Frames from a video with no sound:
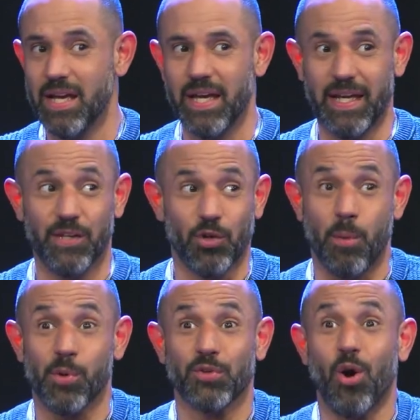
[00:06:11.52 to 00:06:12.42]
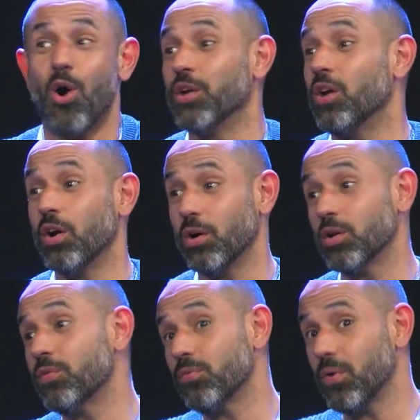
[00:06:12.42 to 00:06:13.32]
It is almost unheard
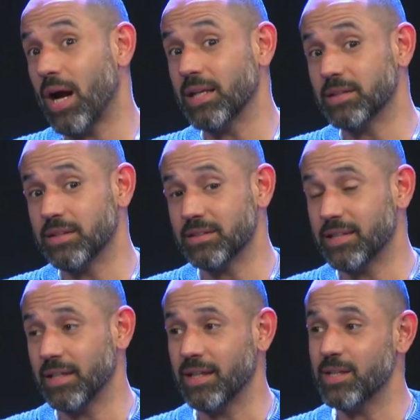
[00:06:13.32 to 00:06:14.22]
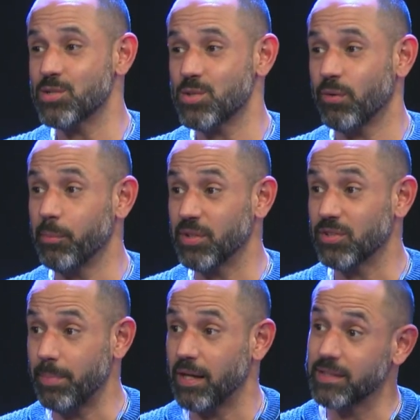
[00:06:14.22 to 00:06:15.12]
of at this day and age of a
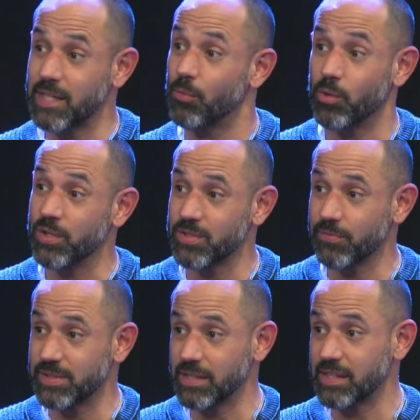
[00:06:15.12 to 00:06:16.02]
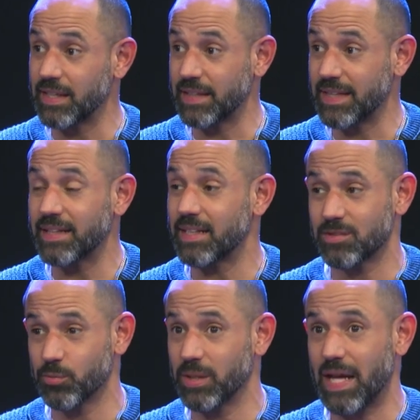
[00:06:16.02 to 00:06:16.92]
municipality that runs a facility like that. That's
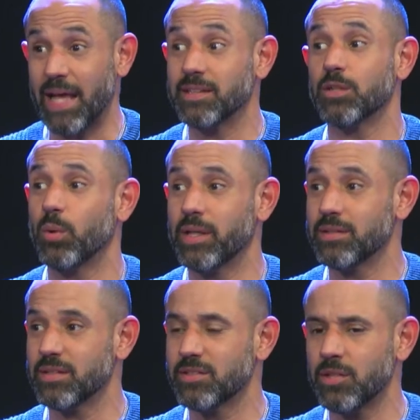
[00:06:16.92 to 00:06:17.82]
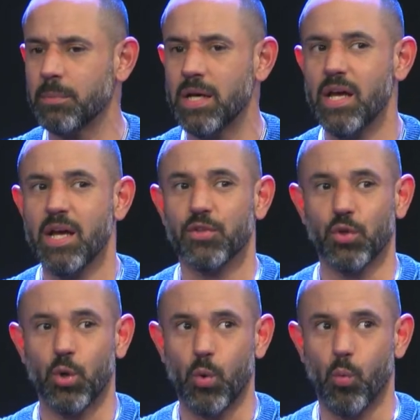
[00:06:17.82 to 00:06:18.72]
a really antiquated system.
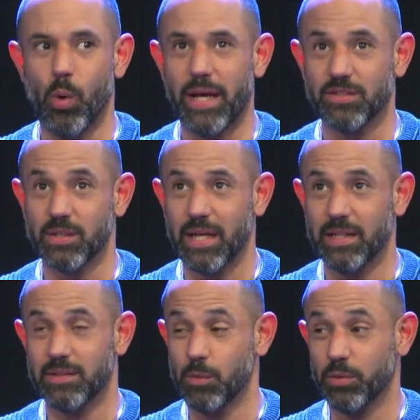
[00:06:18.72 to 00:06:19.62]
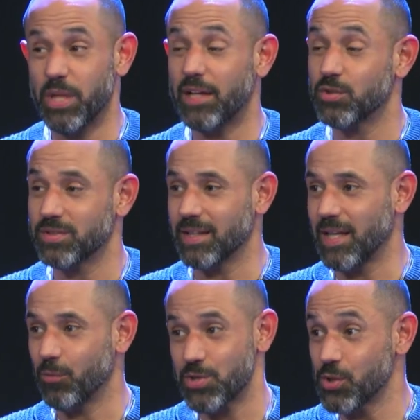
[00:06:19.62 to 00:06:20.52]
So it's, it's not to say
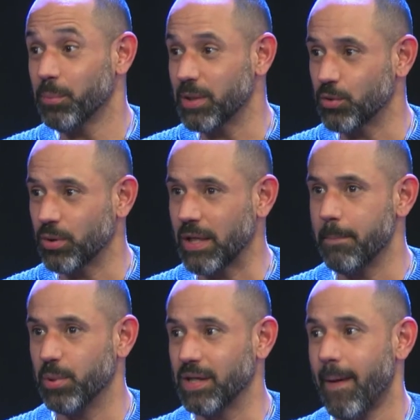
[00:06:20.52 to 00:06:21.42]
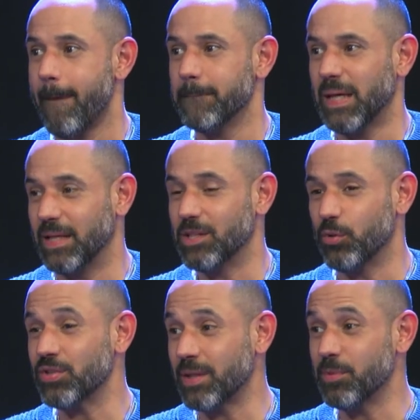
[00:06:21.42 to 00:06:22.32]
that we shouldn't be doing it, but it, the
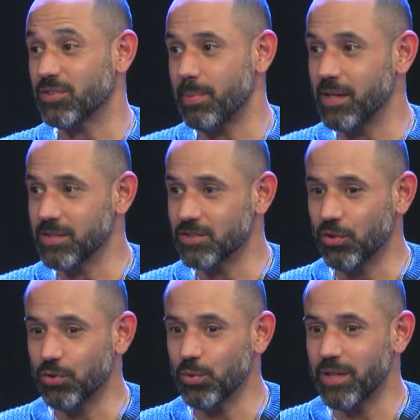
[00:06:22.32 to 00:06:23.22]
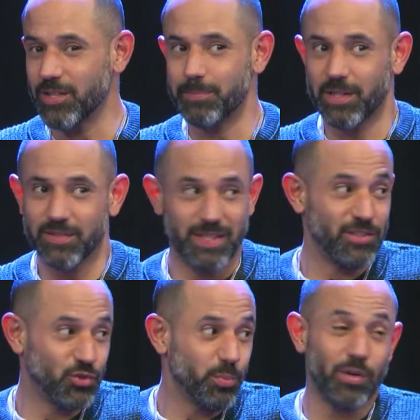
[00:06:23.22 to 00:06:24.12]
reason that municipalities don't do it is because
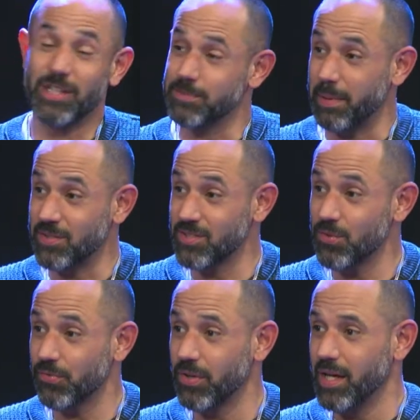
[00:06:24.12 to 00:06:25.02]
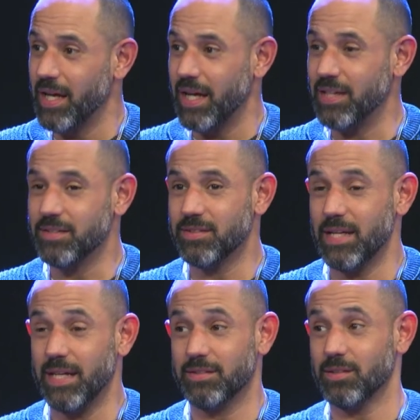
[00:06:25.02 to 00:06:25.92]
it's super expensive it's
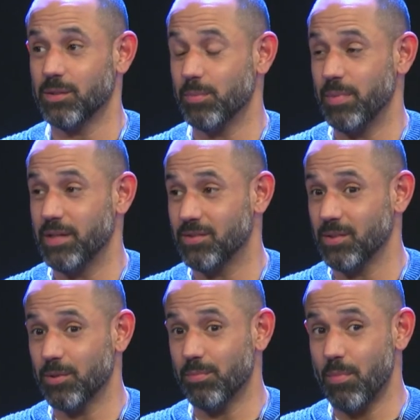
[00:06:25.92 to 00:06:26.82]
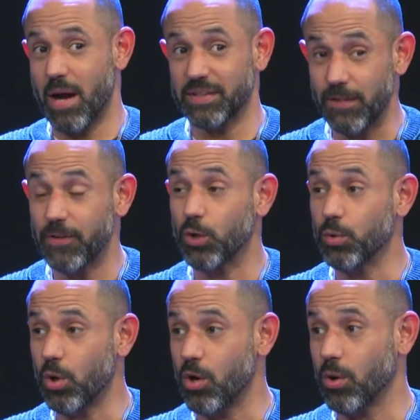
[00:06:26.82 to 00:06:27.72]
it's a it's a
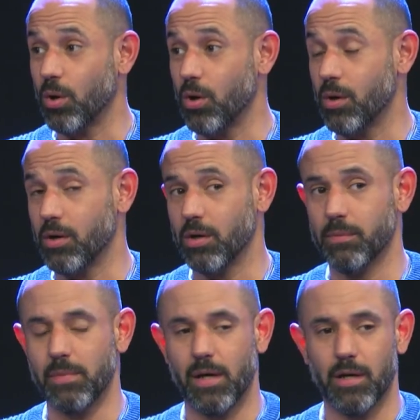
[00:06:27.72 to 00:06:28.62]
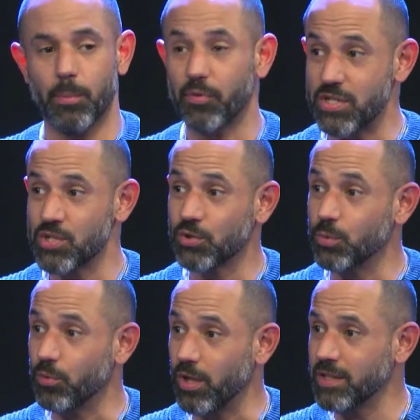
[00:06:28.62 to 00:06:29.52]
difficult or, uh, or uh, uh, operation to
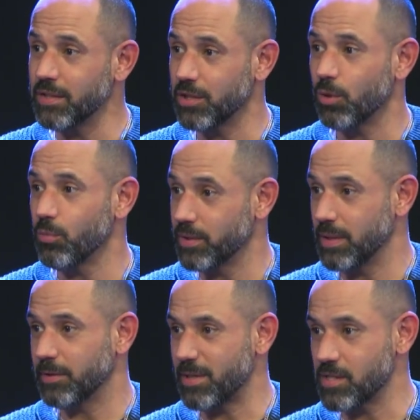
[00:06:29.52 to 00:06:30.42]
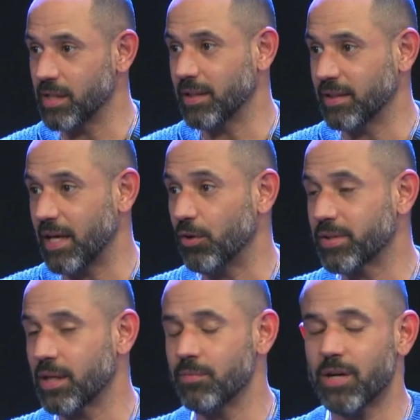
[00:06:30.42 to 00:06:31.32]
run, you know, with, especially in the
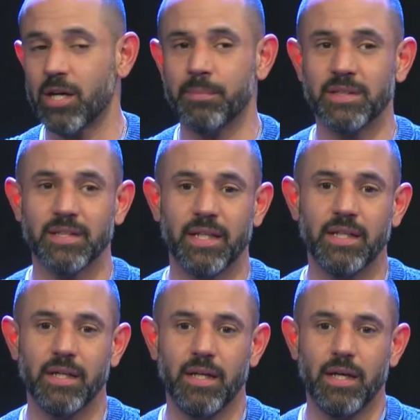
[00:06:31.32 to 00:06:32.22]
healthcare environment today.